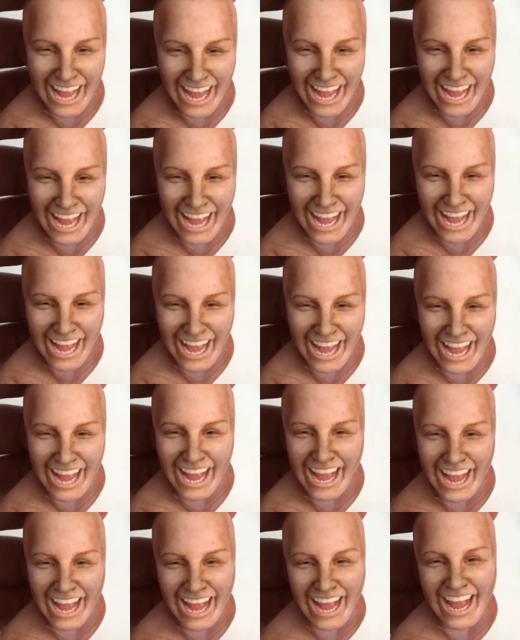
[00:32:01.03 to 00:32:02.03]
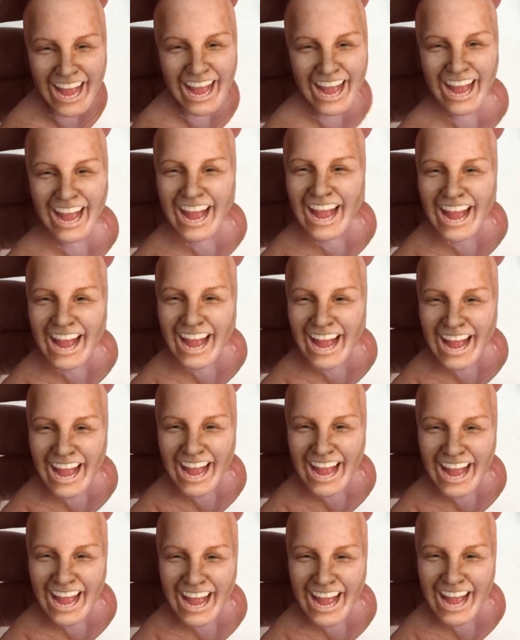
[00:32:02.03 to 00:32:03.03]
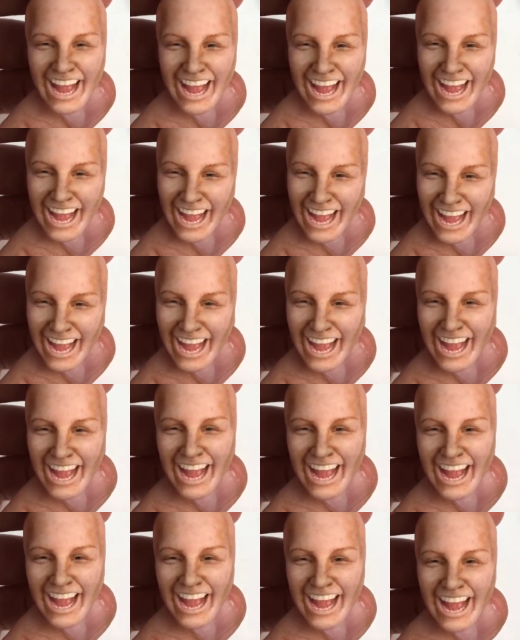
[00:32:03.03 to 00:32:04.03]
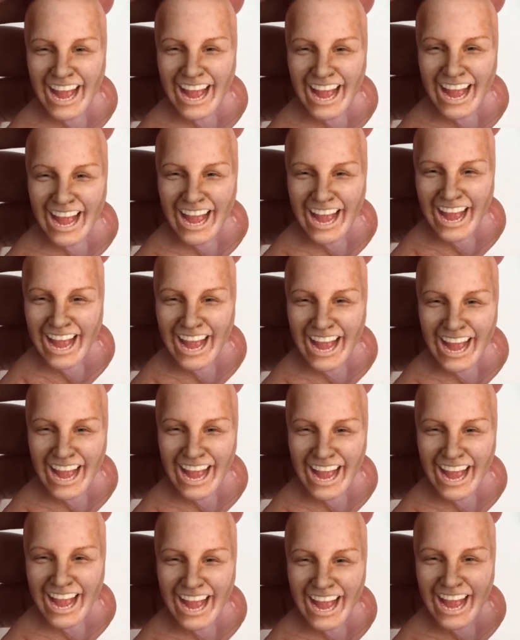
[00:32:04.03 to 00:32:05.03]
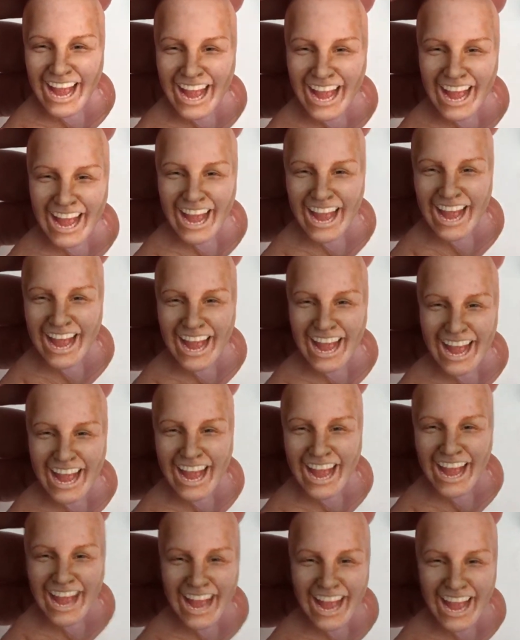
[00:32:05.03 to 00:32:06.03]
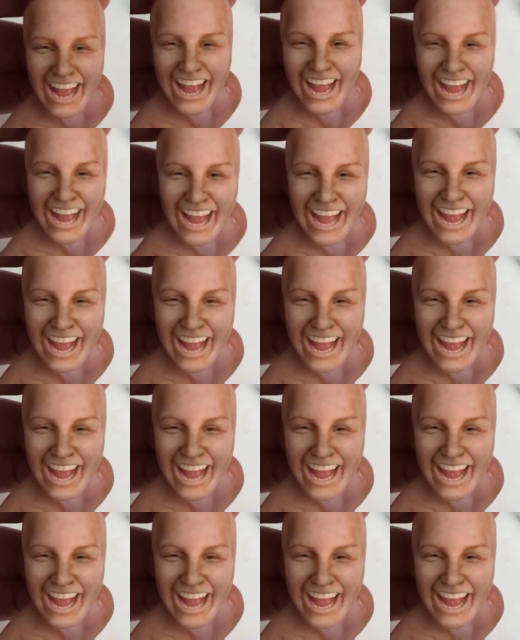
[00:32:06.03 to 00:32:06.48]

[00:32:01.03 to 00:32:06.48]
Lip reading: If you want to give it a try, just purchase these two colors, brown and partly red.